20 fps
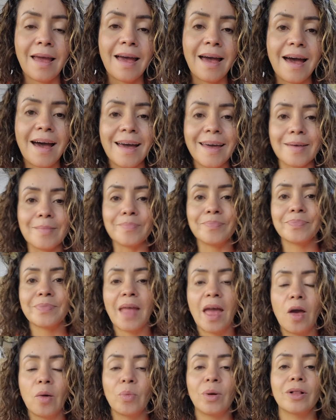Hi,
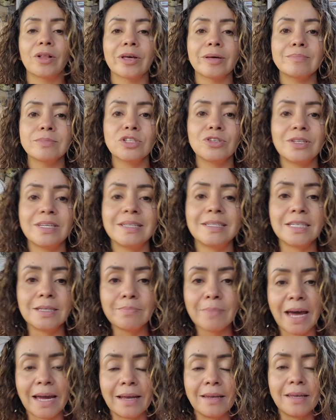welcome to
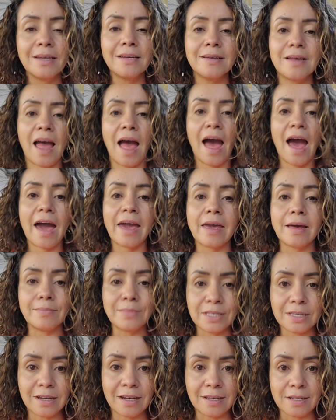DT Mining. I am
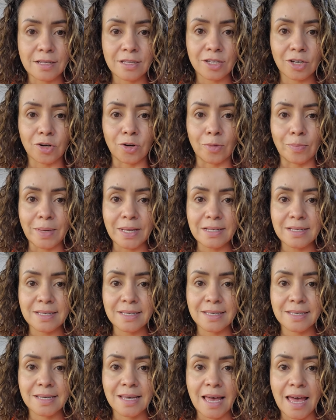Celeste
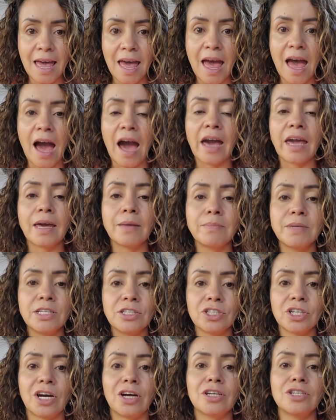Gomez. I am in
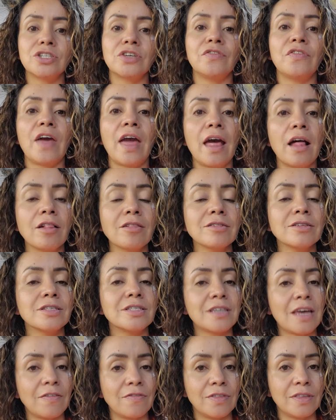charge of health,
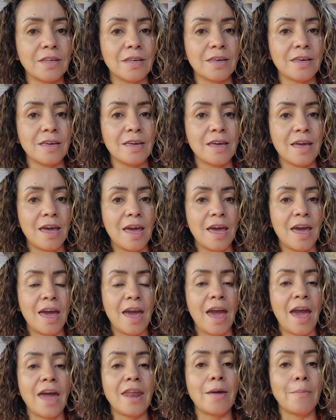safety,
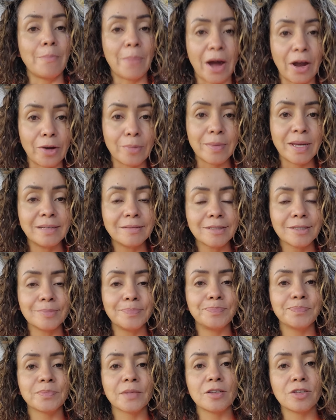and environment.
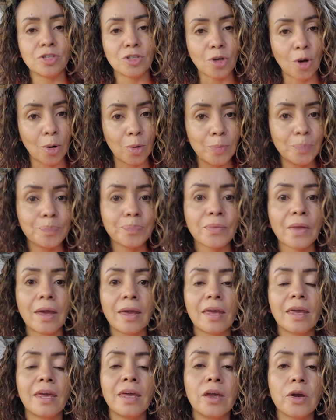So,
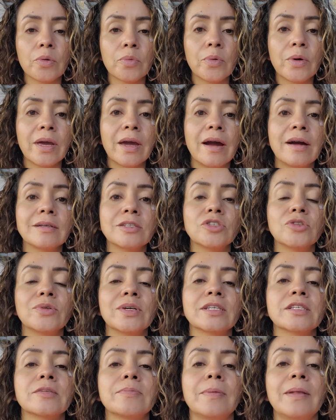here we are to
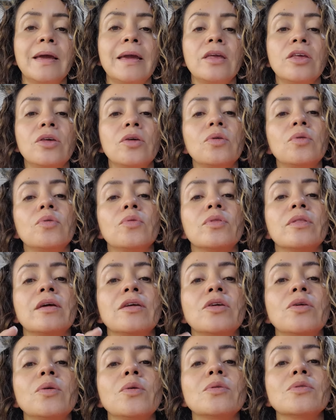explain you the
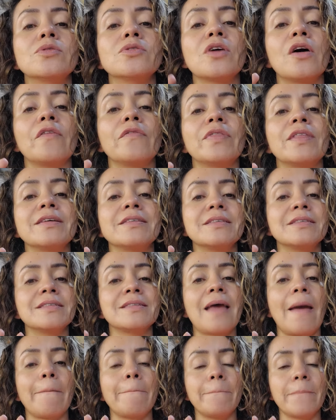use of the
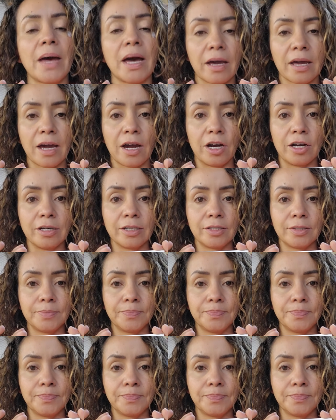step back card.